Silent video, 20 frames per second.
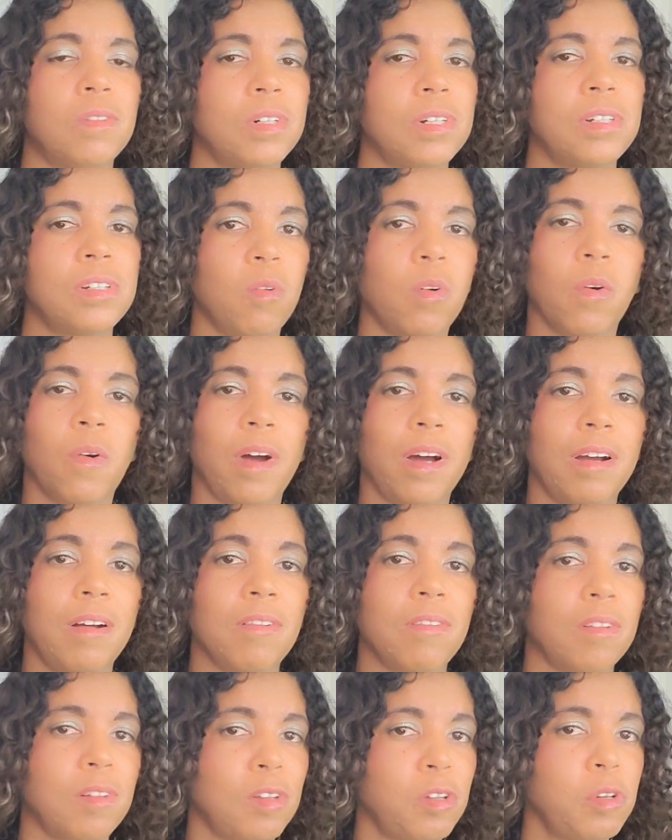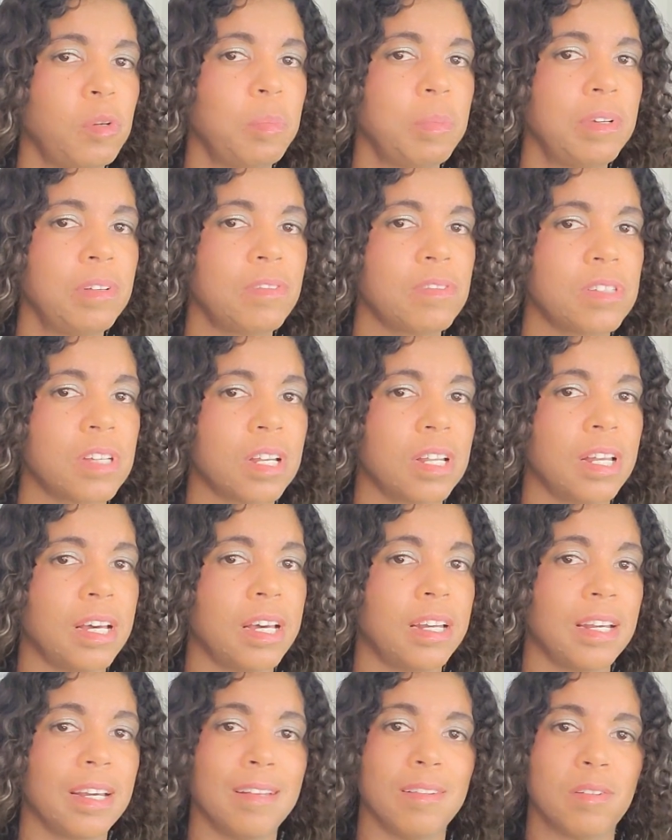which requires a little bit of
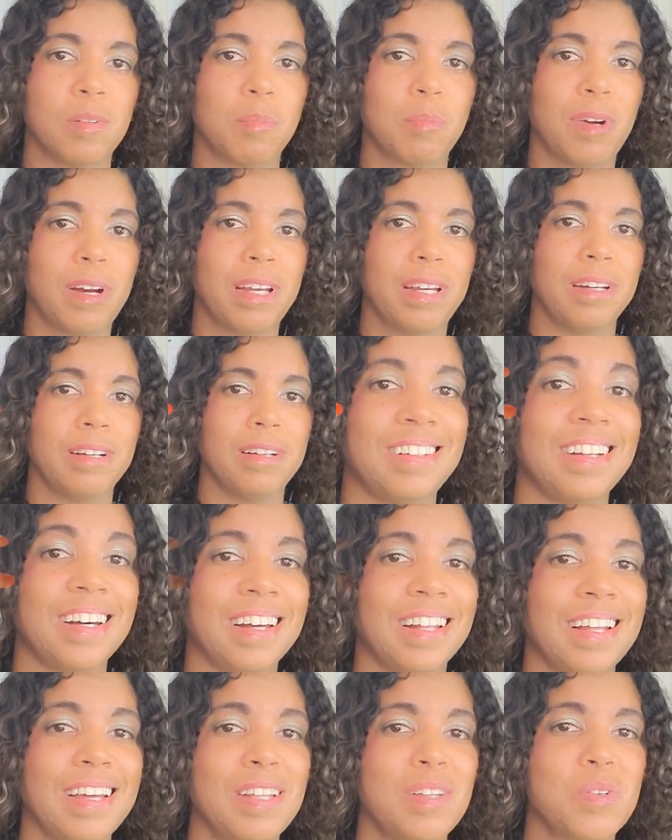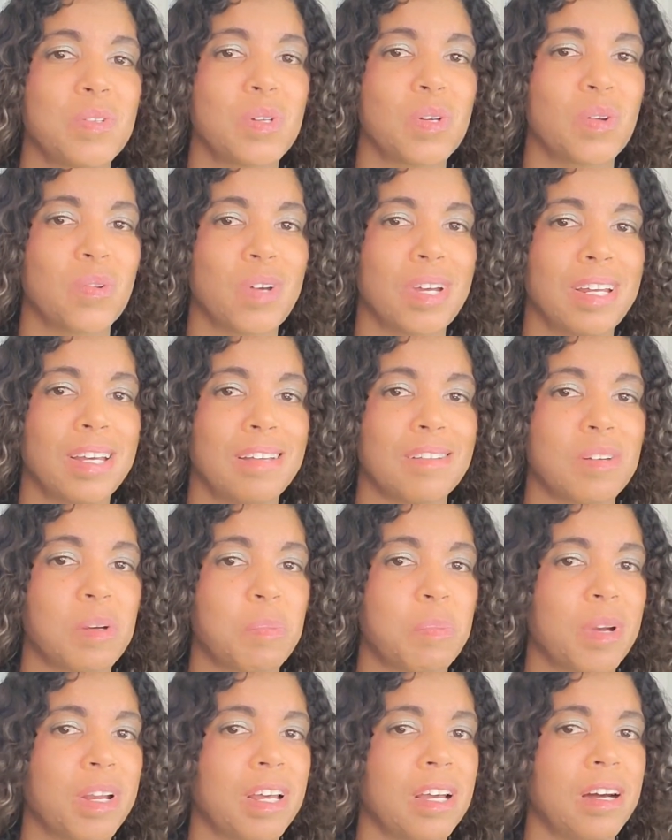sunlight and some rain. Luckily, those ingredients are
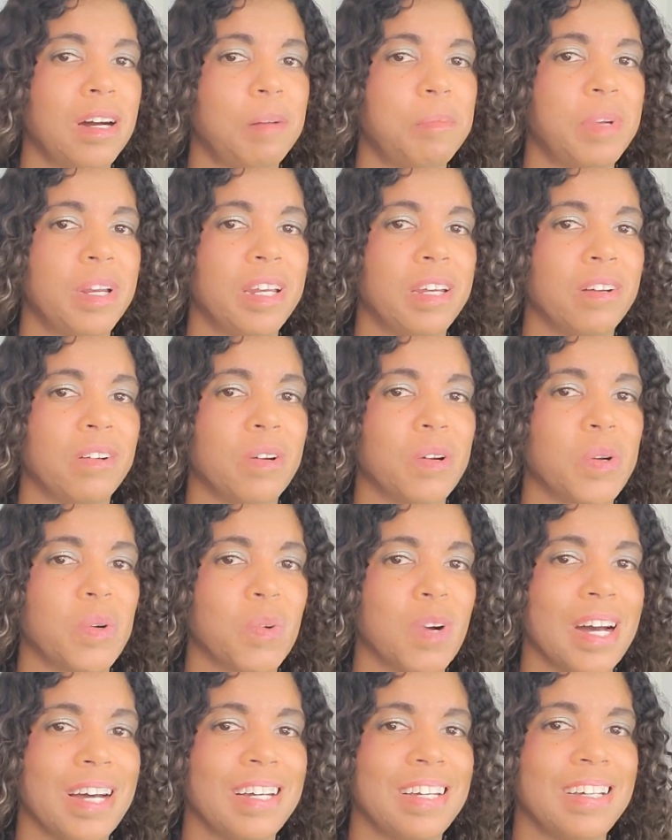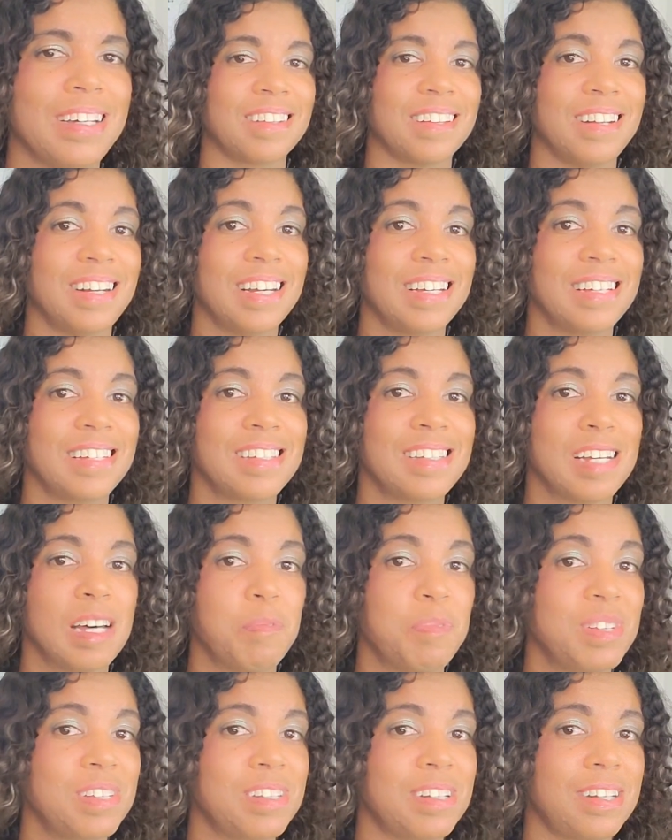pretty common here in Hawaii. The next
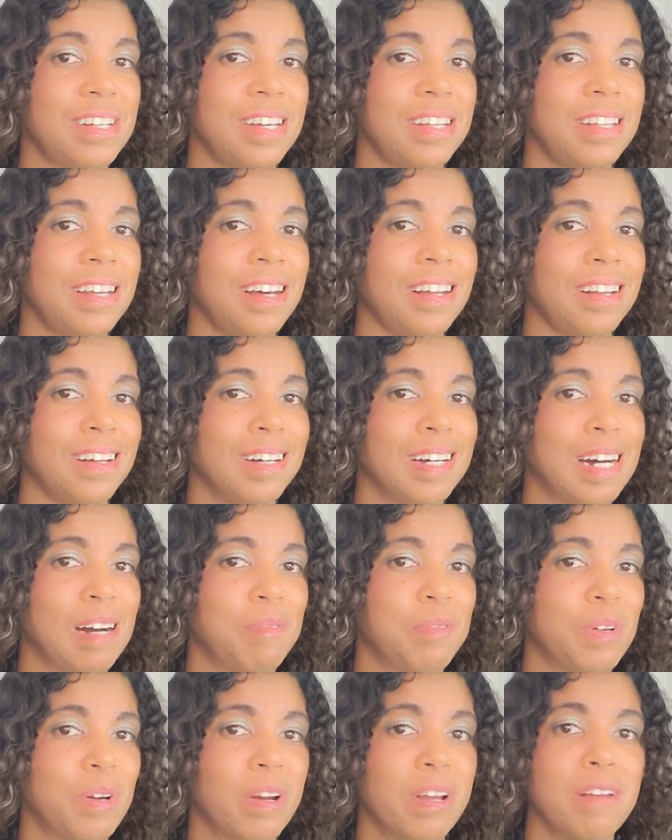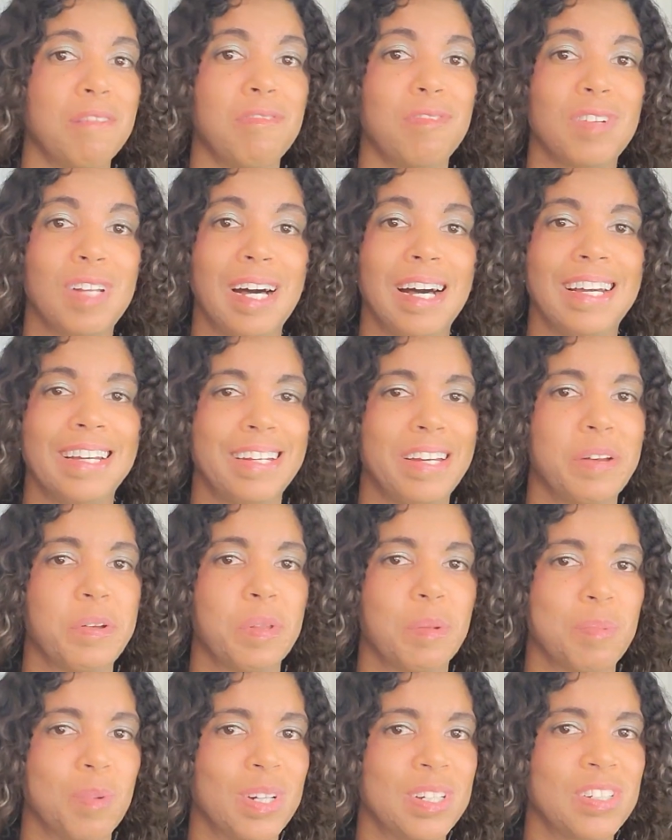step is to take the helicopter and fly near
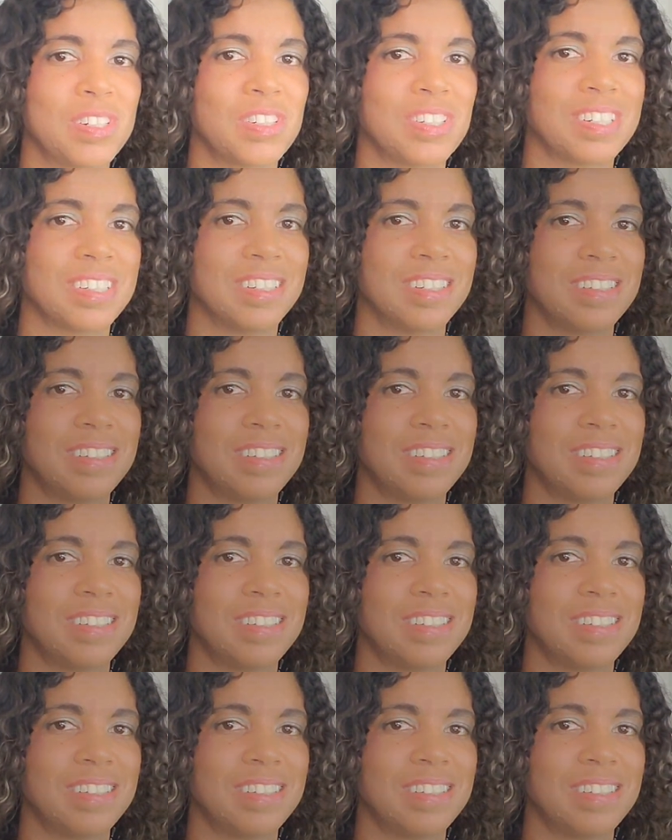the moisture.